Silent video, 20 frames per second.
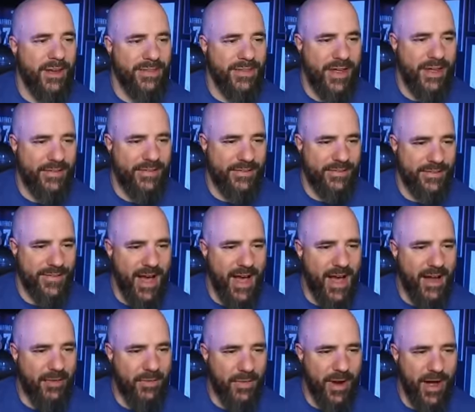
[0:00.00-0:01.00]
that
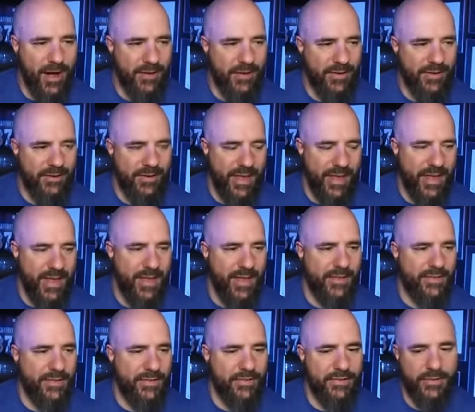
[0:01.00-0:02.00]
stock route is
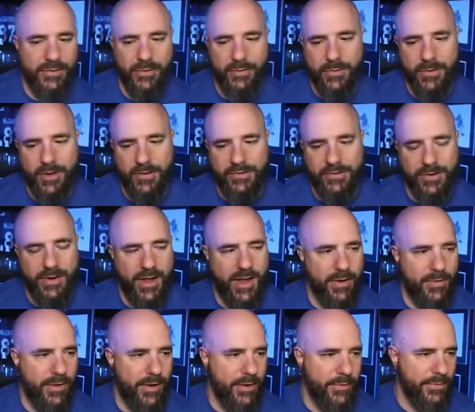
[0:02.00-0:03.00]
ass. I should I should have high
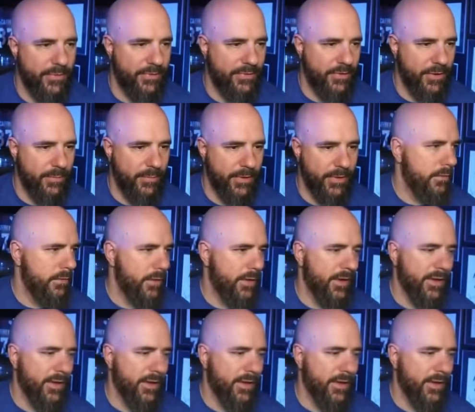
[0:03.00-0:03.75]
routed him to something else. Like he